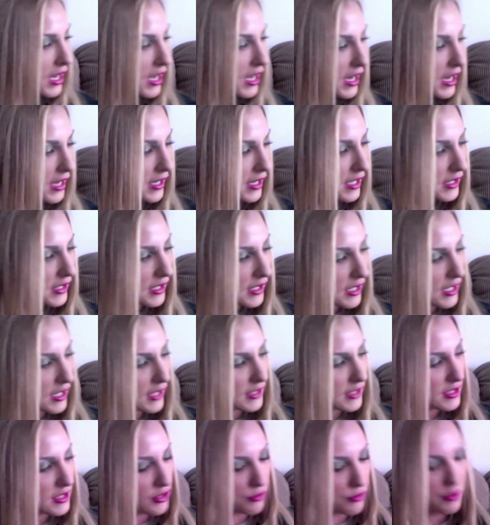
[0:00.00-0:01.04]
And again, I
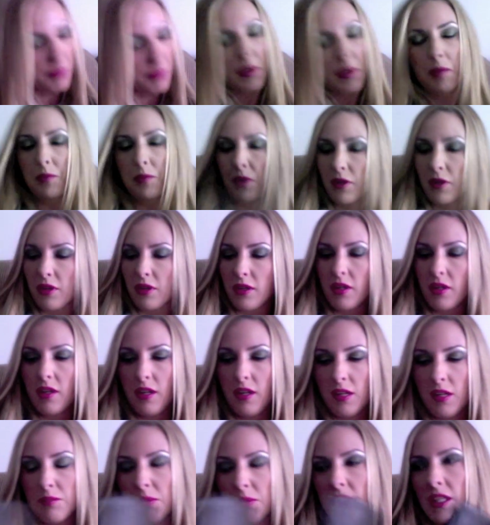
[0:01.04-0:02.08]
don't remember.
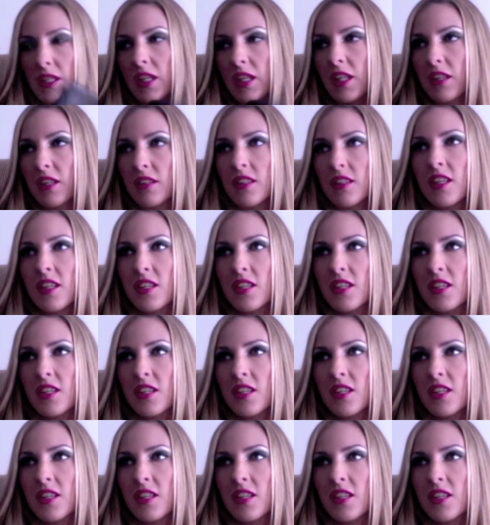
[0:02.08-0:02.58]
I've been getting